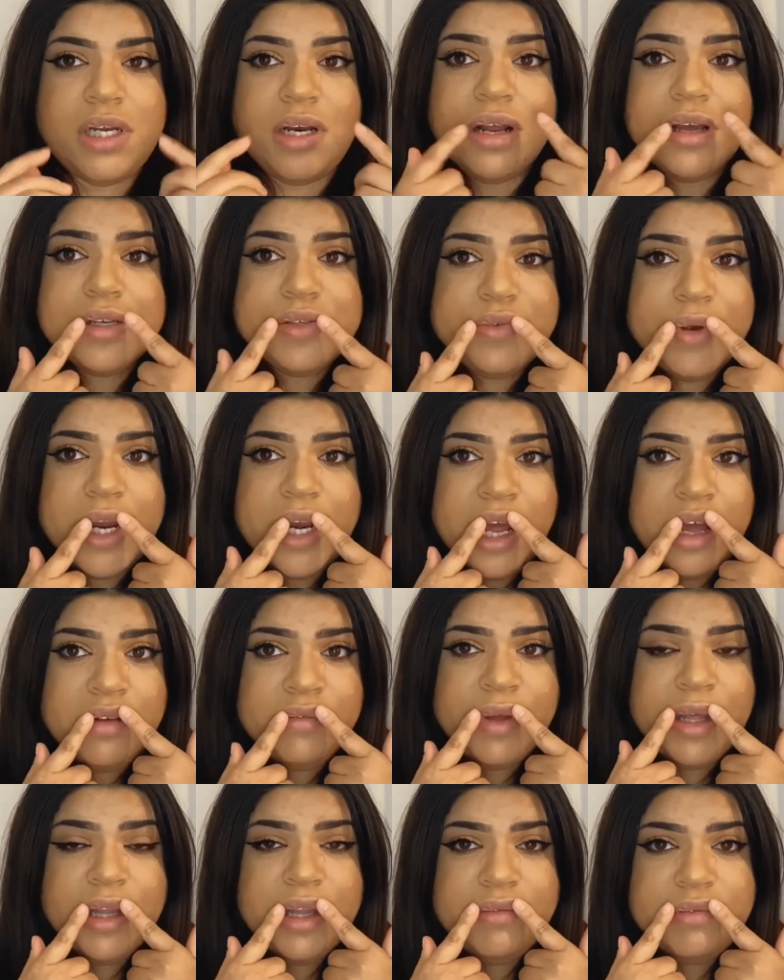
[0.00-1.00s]
Because right now
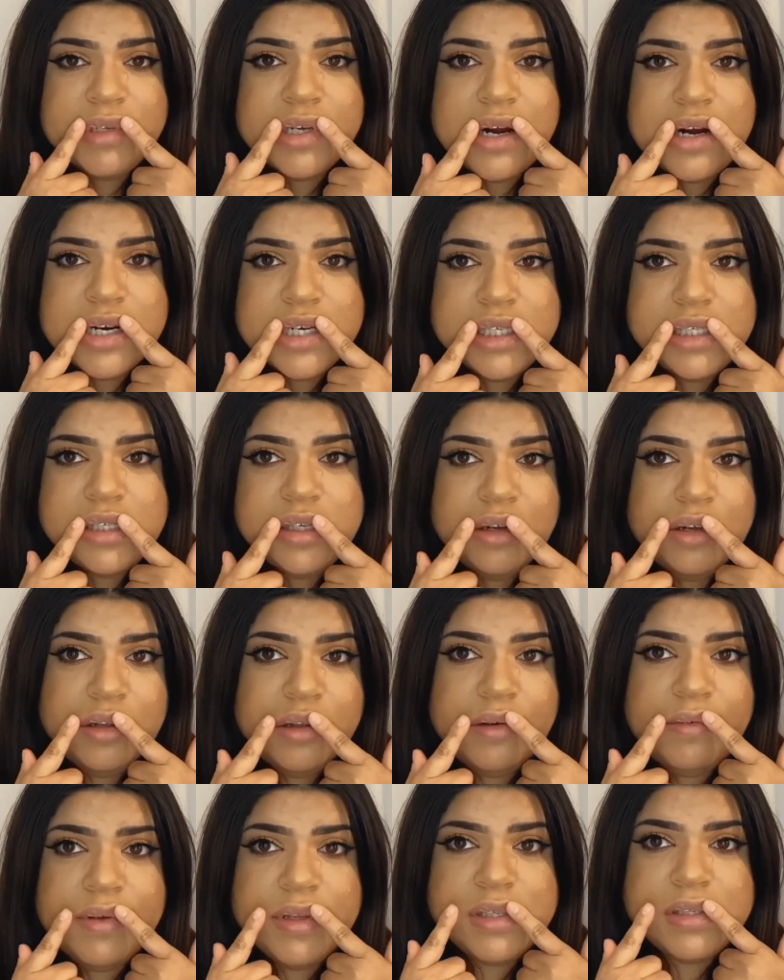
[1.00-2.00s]
my lips are still a
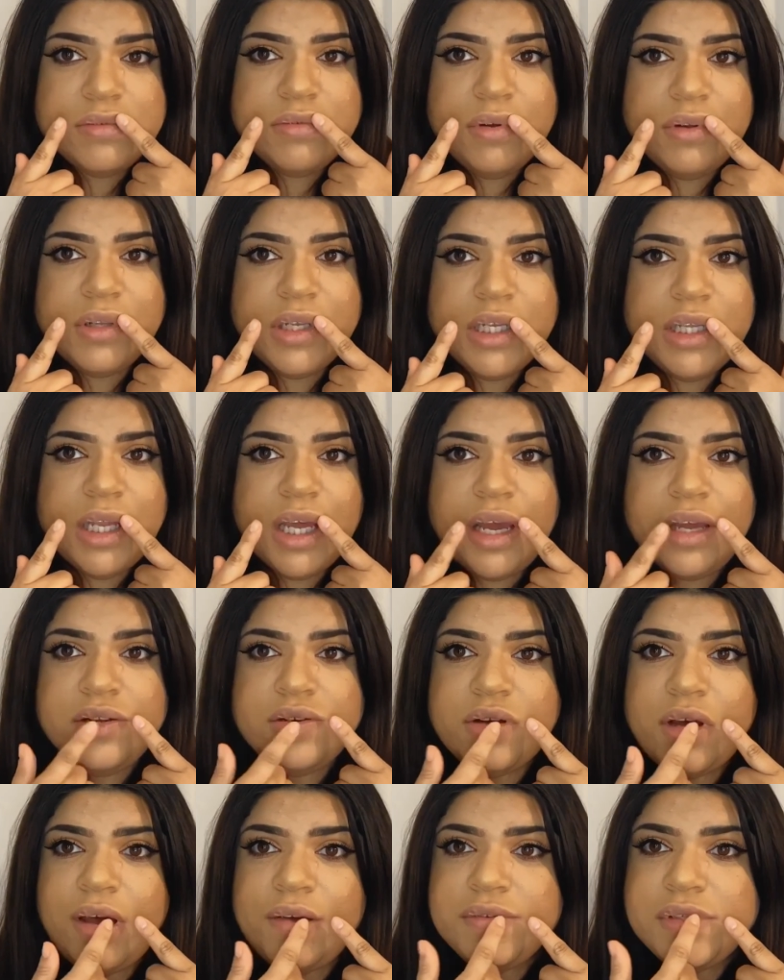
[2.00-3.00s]
little bit swollen, like I do
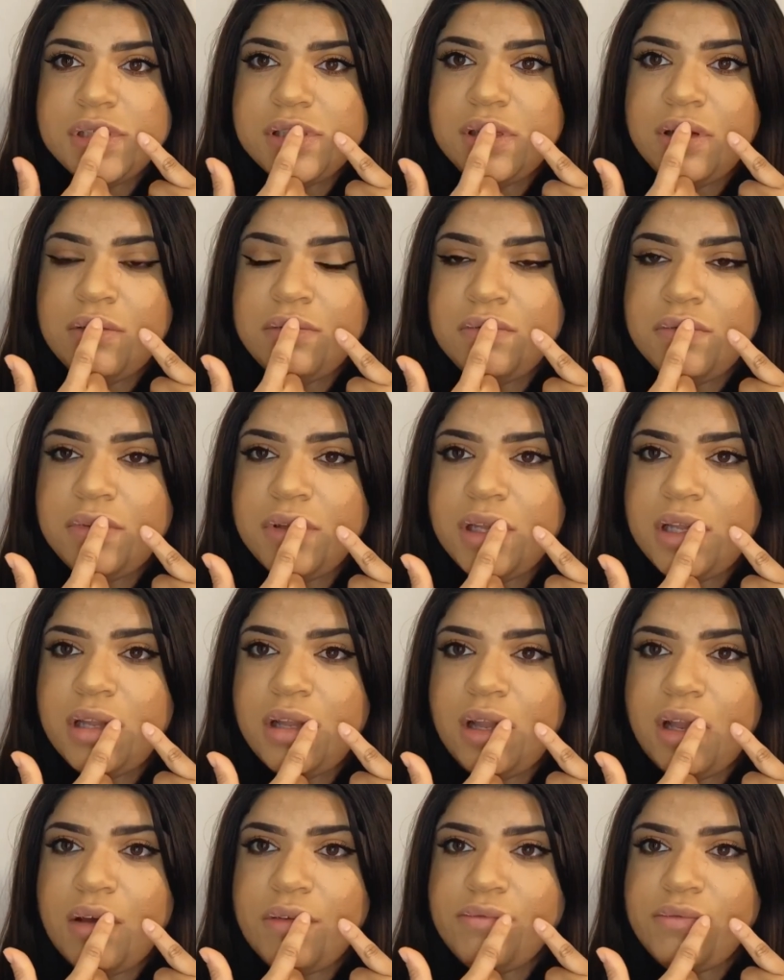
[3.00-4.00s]
have some
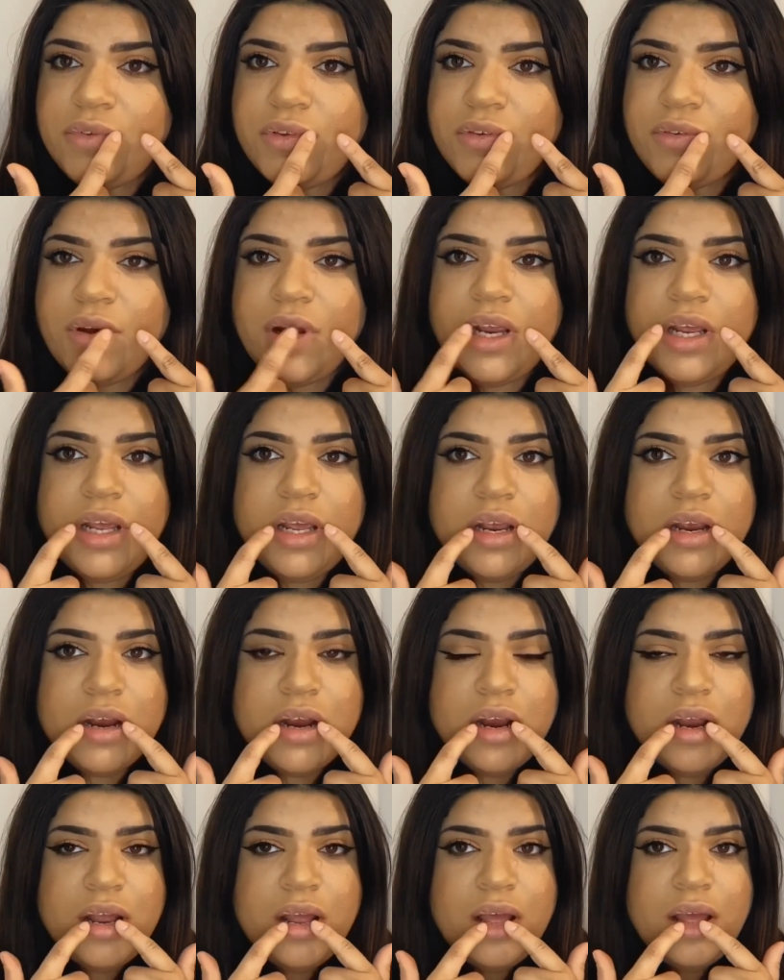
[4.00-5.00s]
lumps right here